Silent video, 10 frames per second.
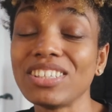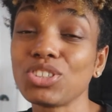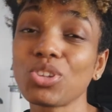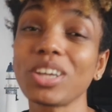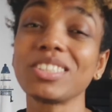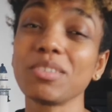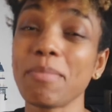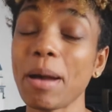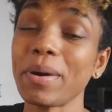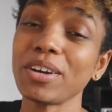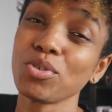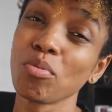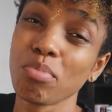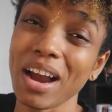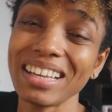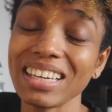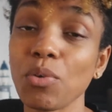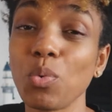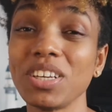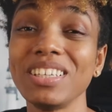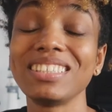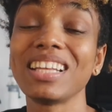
and start to map out your brand and what it